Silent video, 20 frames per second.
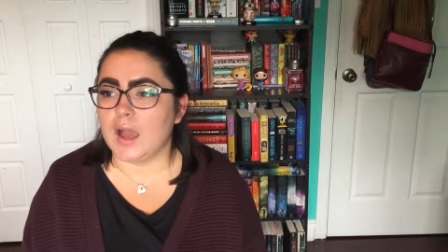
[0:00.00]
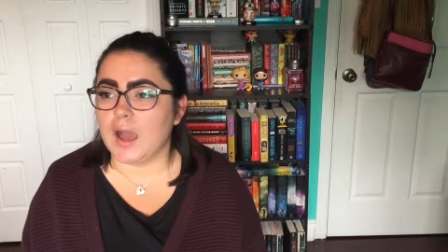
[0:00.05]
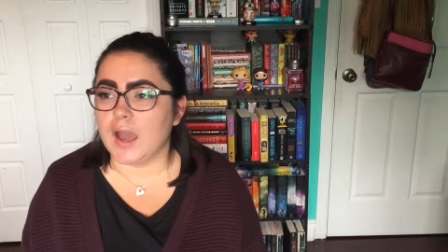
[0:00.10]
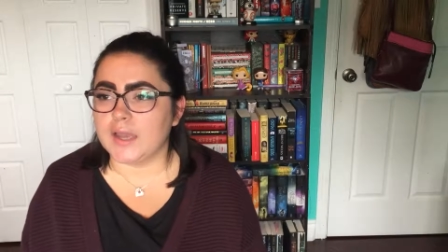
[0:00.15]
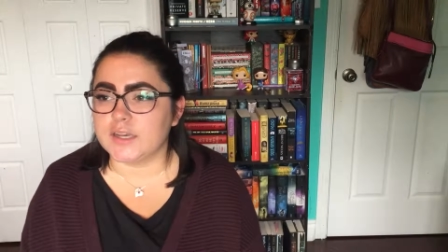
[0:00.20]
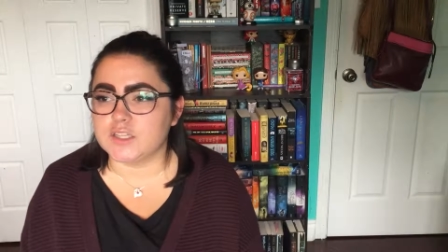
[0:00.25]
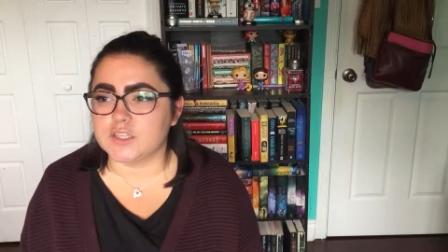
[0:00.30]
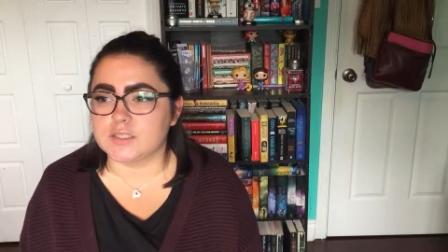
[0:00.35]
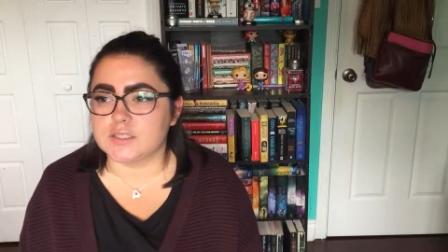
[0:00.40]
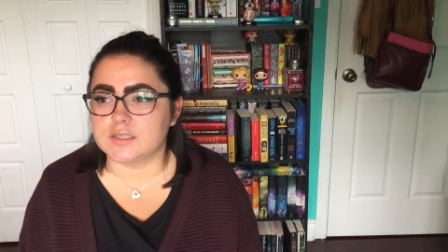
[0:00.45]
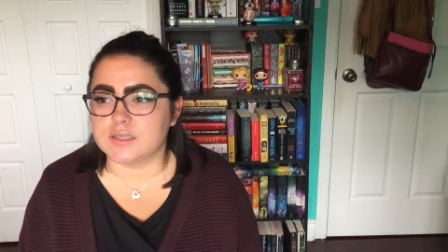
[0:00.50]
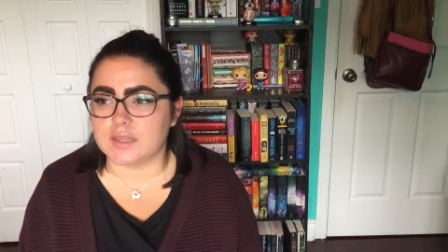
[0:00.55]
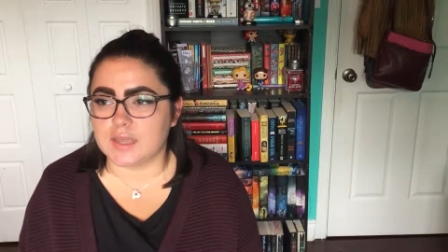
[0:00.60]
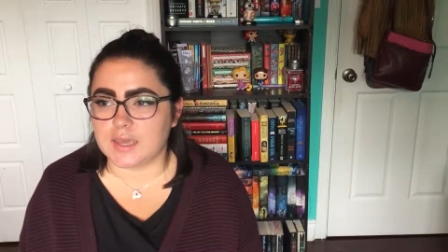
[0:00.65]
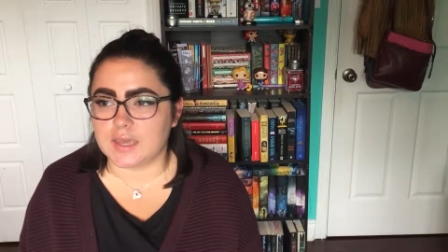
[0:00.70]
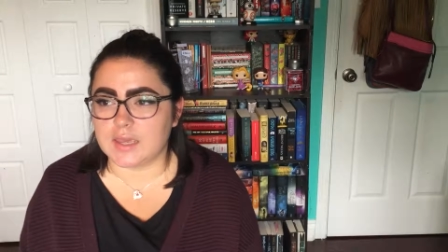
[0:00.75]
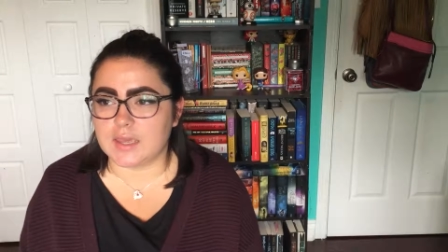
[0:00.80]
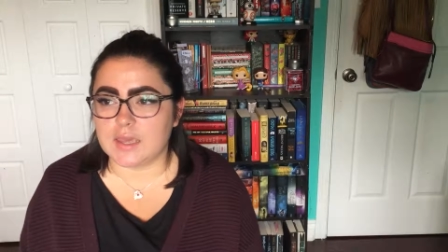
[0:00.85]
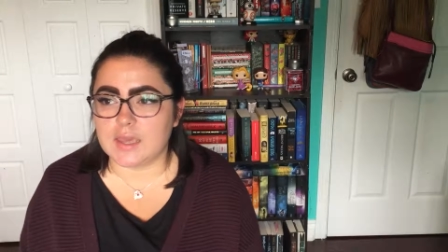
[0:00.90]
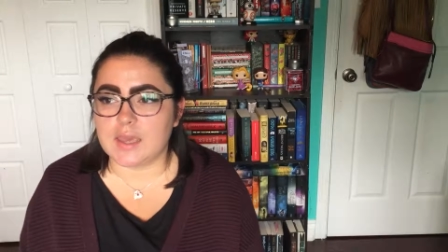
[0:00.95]
I just
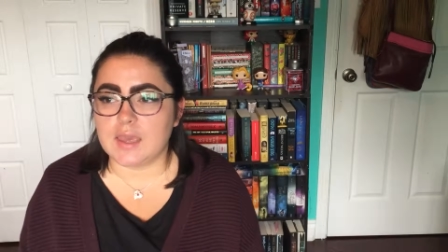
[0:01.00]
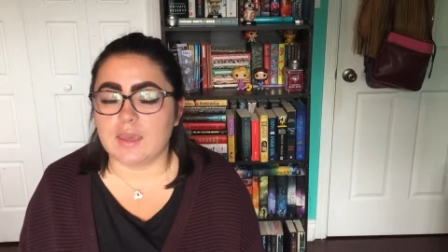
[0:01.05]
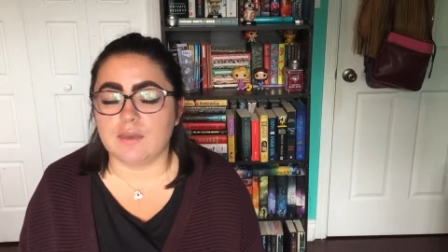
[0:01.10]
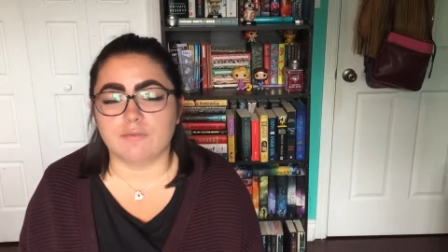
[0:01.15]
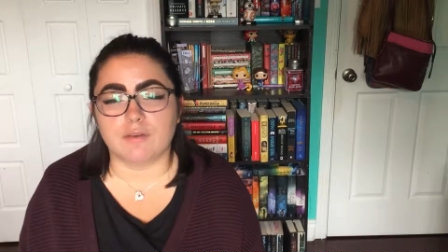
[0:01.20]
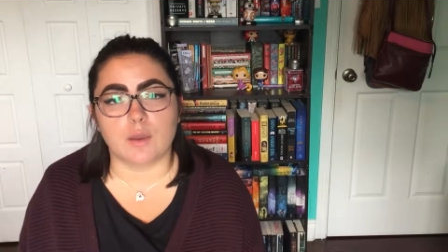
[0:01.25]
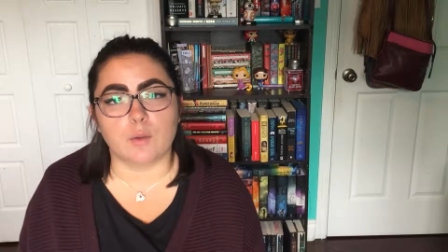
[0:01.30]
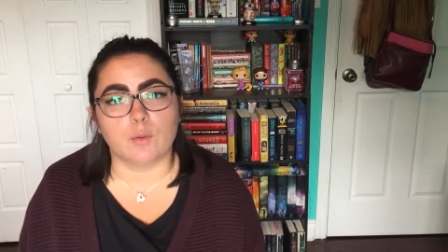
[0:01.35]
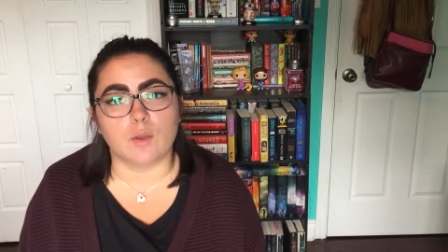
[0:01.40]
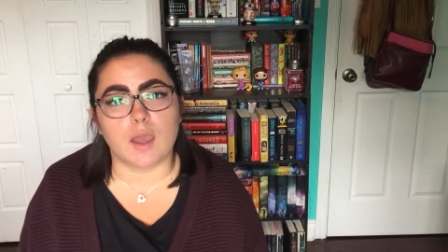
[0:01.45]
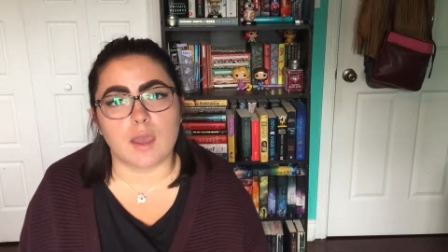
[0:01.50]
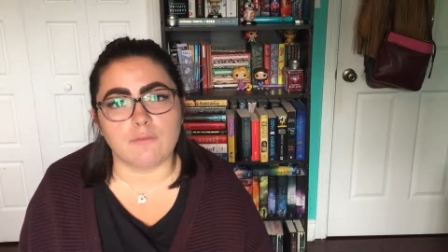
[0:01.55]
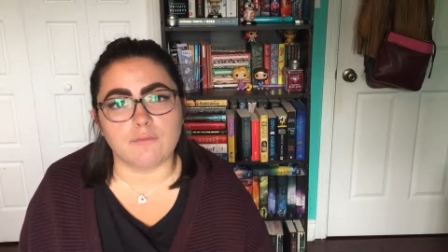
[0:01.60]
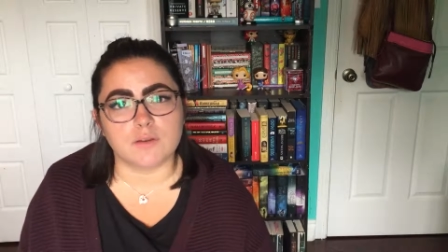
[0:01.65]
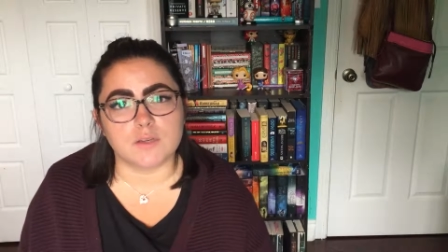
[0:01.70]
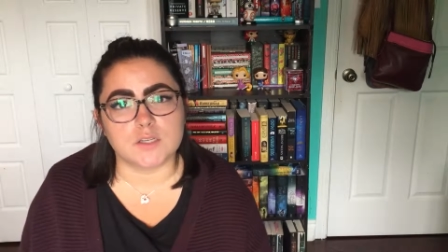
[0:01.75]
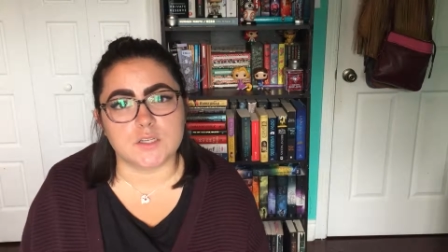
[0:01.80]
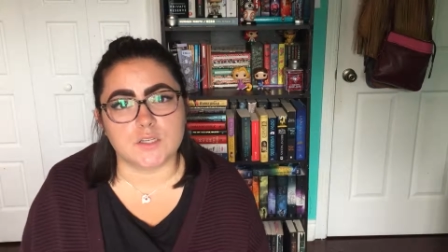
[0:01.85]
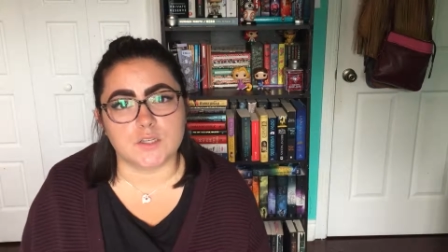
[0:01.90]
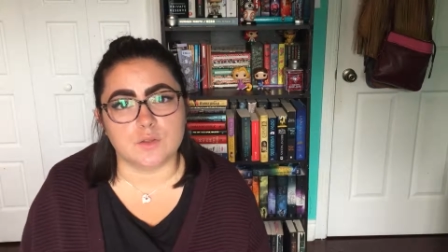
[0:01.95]
think if I were
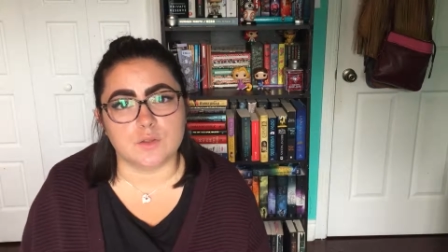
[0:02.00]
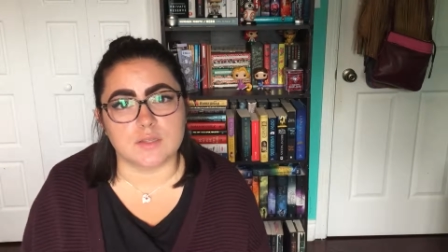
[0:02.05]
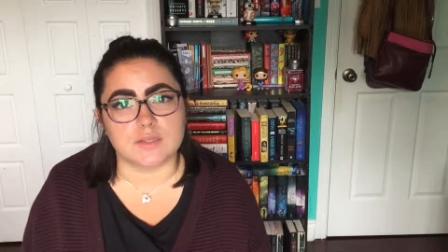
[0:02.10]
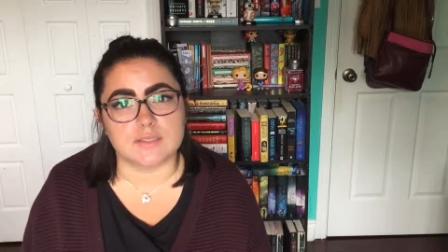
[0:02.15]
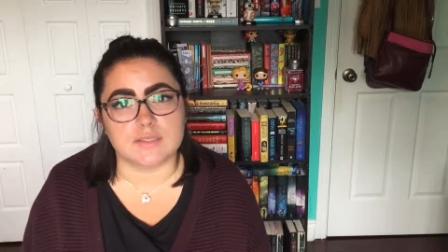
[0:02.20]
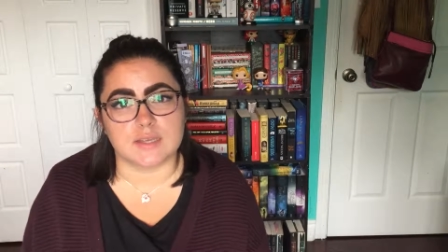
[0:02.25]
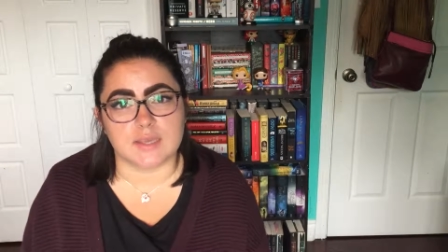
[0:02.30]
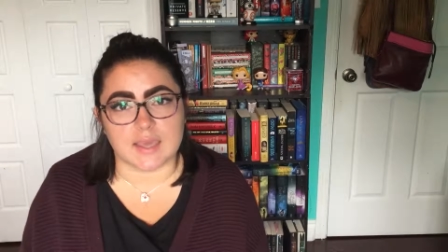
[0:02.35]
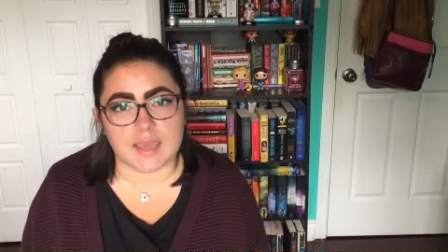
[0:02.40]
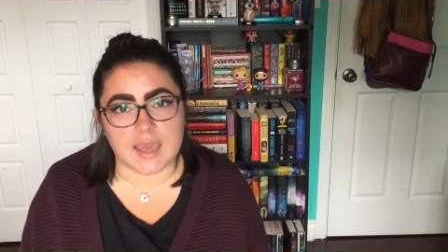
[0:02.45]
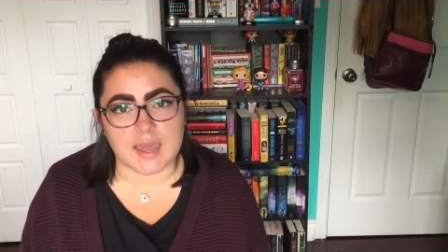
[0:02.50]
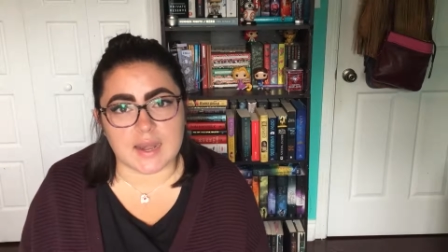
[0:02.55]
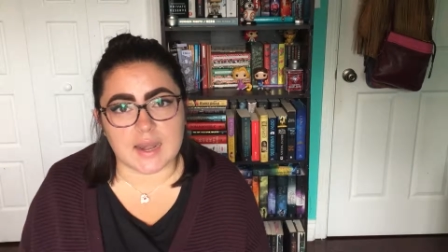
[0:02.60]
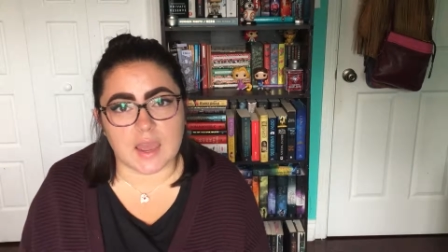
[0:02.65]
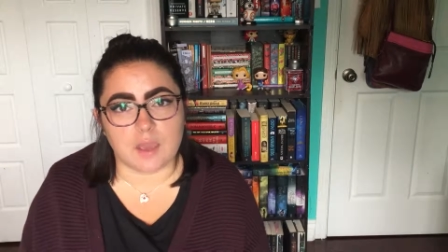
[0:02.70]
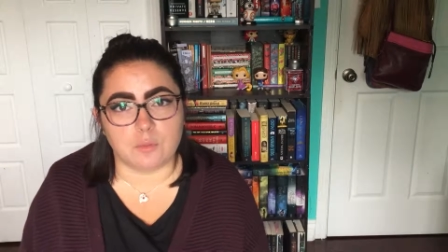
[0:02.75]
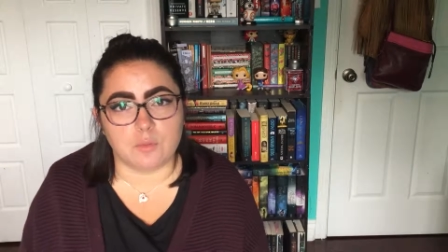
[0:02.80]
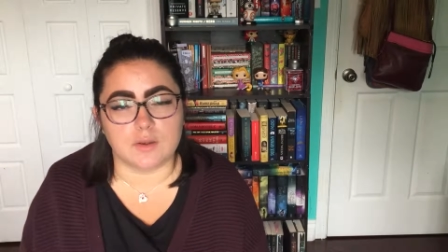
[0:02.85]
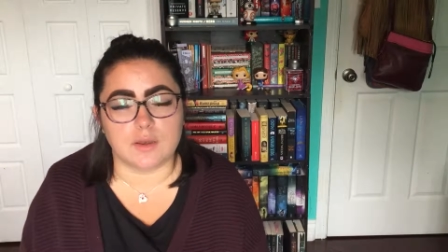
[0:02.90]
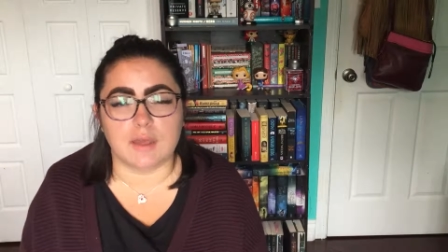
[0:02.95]
ever to do this again,
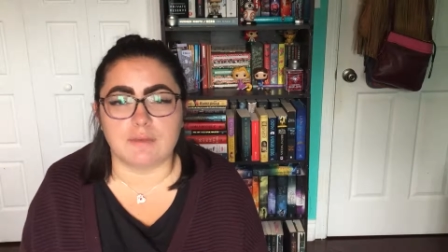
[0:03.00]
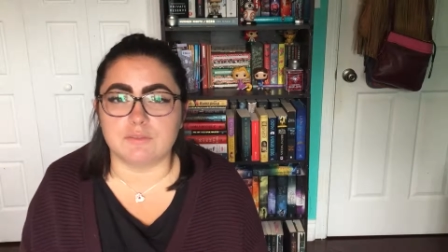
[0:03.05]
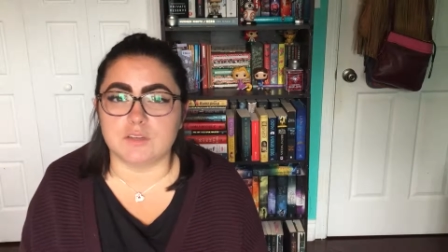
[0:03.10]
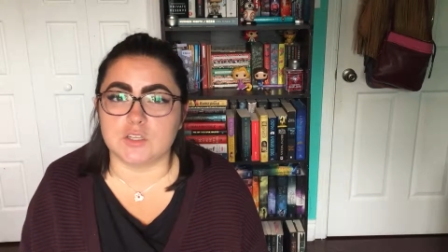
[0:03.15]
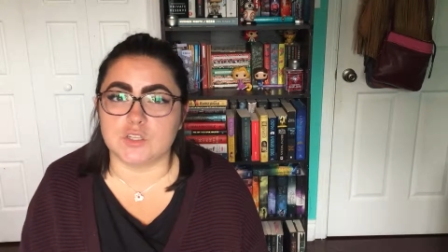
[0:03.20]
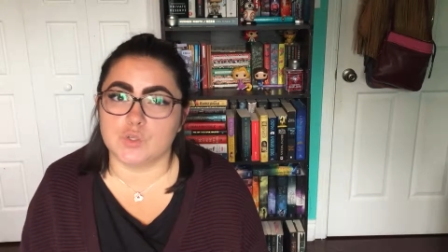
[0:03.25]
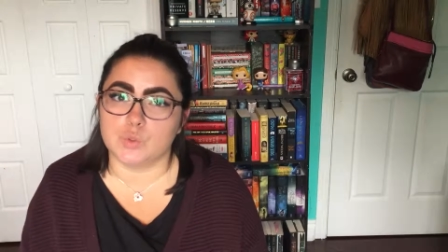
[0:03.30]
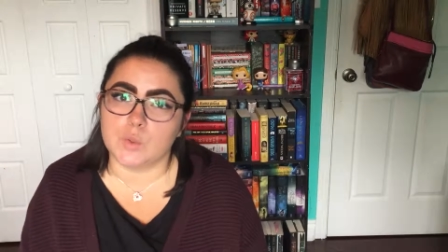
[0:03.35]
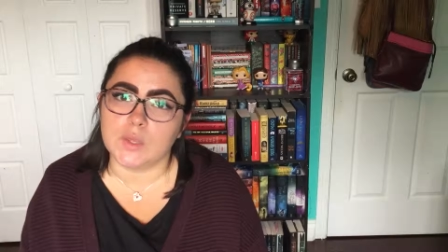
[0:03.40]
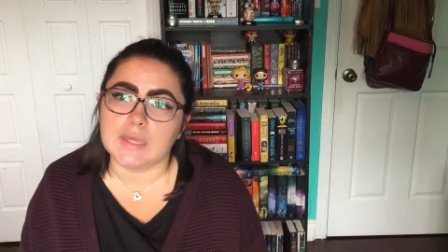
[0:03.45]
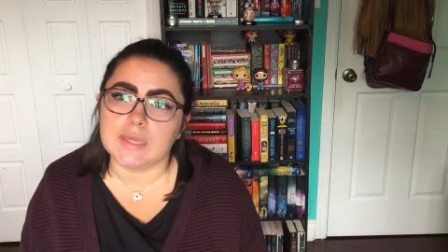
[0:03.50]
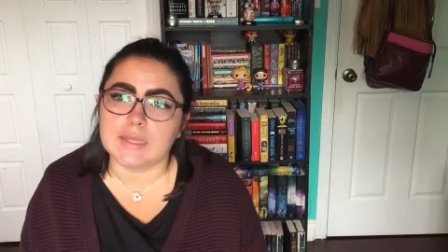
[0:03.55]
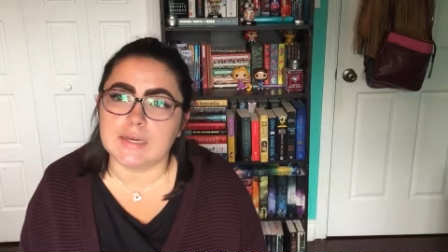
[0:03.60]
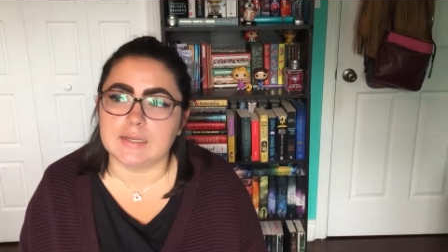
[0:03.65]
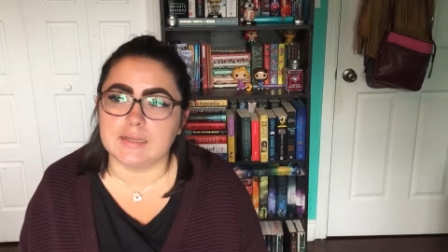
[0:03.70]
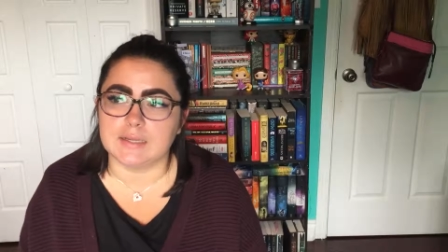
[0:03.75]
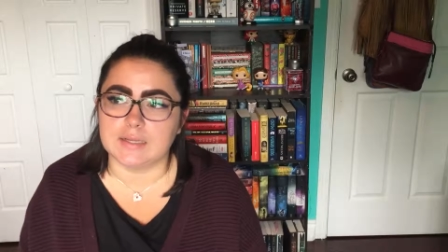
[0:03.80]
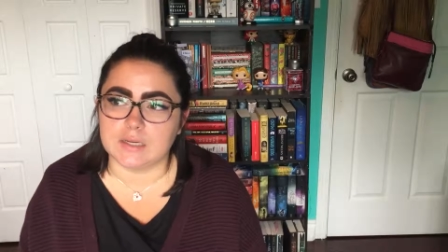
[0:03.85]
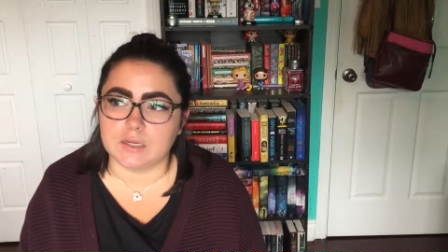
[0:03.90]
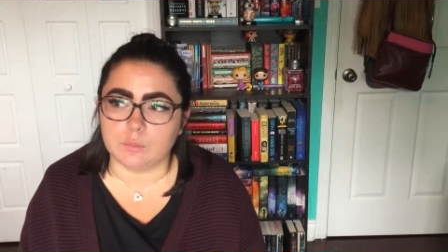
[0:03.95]
I would have to tweak it
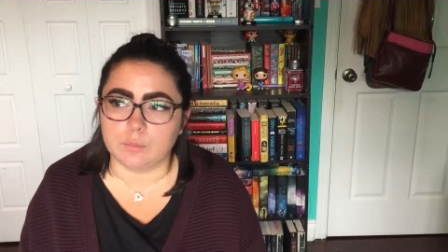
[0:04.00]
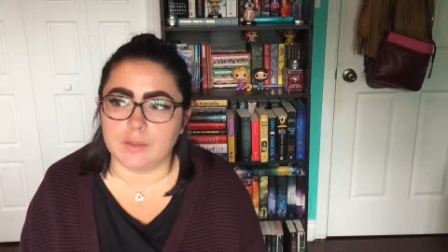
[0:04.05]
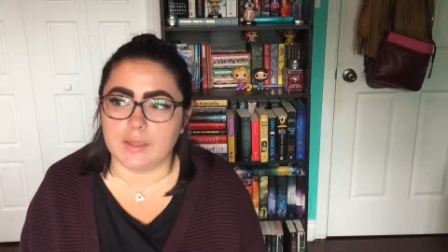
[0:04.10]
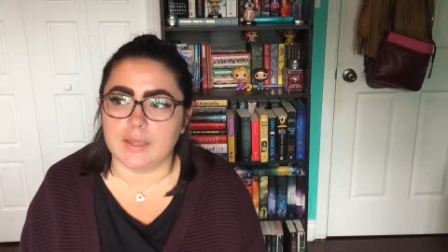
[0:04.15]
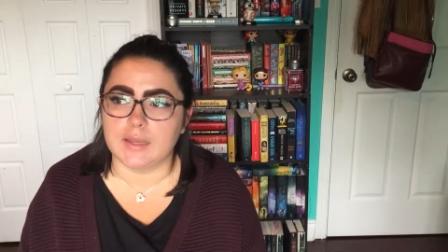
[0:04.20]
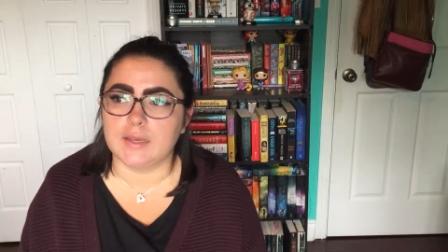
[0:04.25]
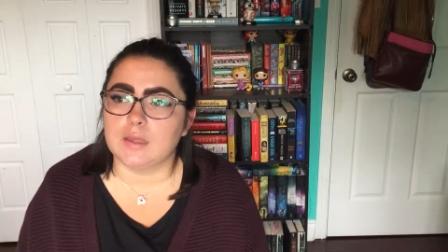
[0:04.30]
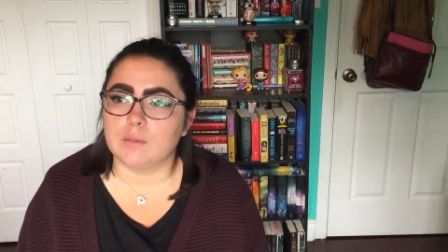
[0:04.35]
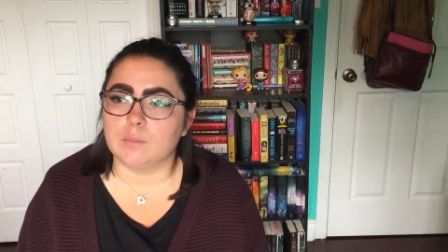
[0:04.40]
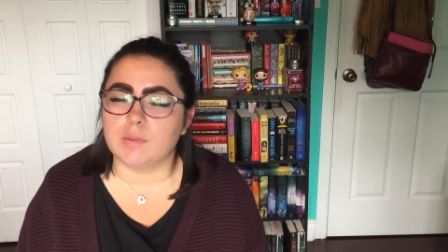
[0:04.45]
a little bit.